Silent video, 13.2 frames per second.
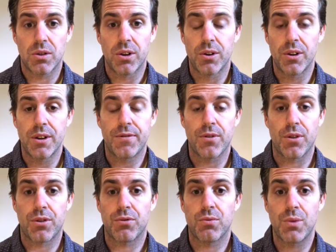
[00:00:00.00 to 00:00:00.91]
literally for
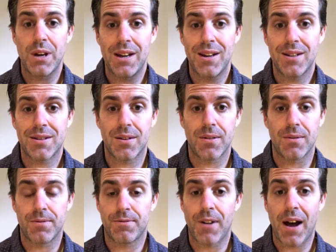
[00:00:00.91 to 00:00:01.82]
3 to
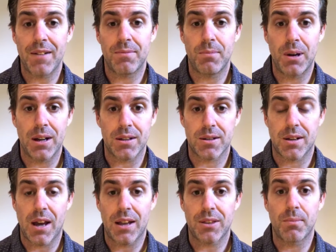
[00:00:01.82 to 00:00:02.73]
5
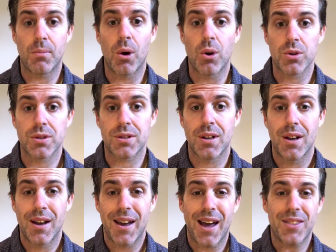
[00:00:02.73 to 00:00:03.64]
minutes at the most.
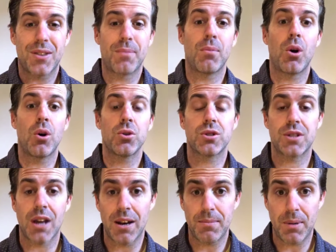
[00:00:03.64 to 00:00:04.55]
At the most,
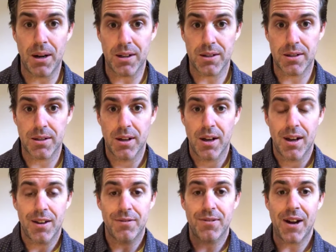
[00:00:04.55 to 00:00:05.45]
10 minutes.
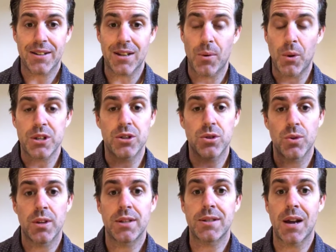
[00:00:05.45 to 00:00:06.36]
In fact, I wasn't
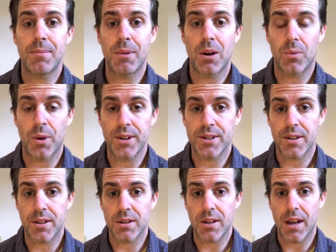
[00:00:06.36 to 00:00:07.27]
doing the 10-minute ones
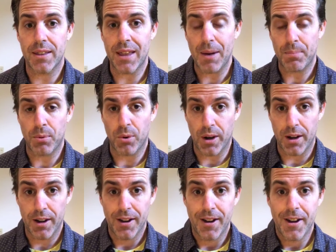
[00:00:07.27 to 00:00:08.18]
at that point.
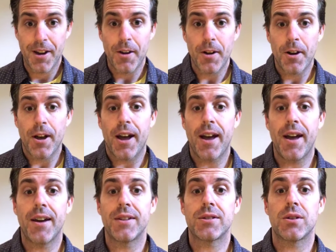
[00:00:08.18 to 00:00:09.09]

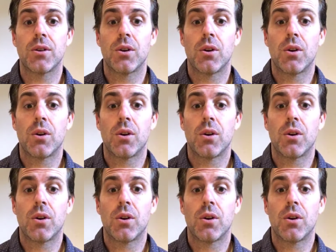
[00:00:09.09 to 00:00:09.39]
And